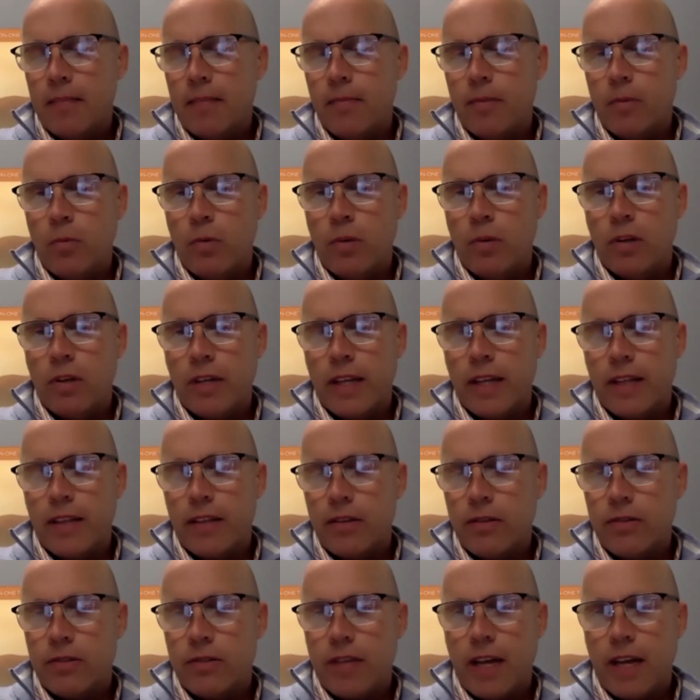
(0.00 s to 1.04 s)
we'll get
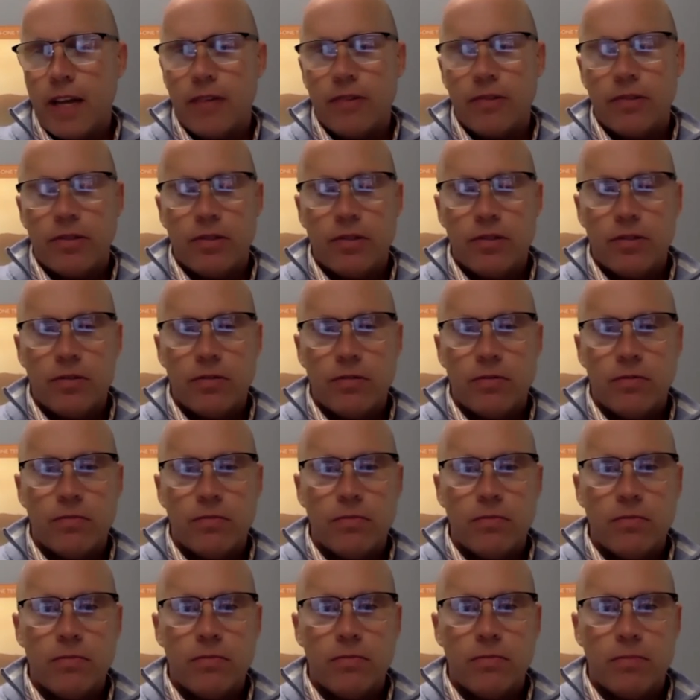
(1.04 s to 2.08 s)
those out to you
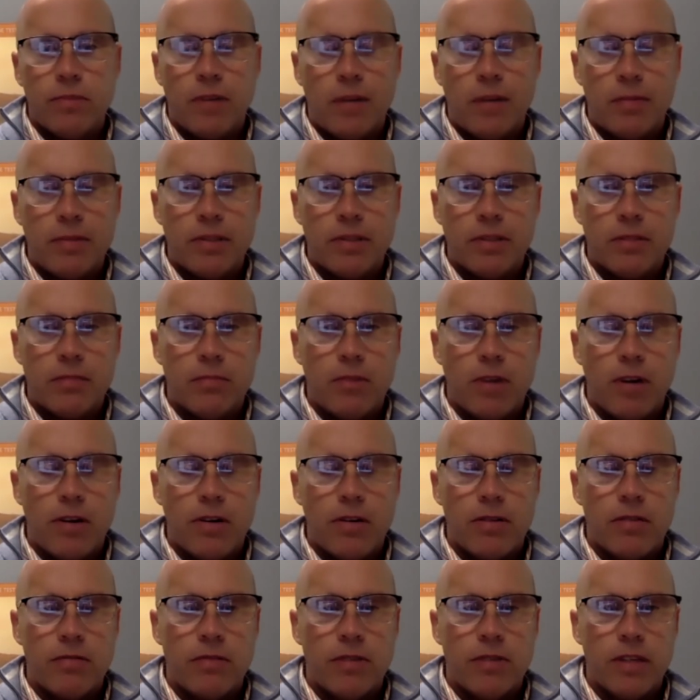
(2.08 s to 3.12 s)
probably
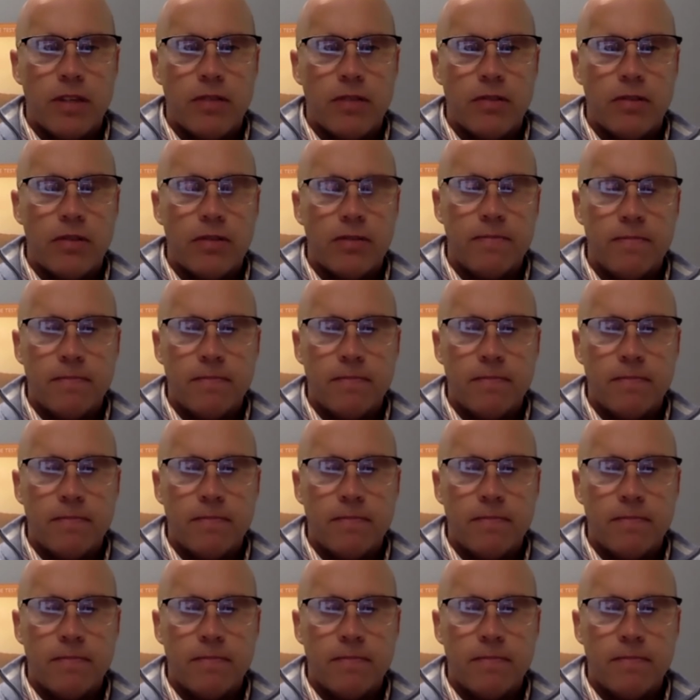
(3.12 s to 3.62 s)
tomorrow, right, Lauren?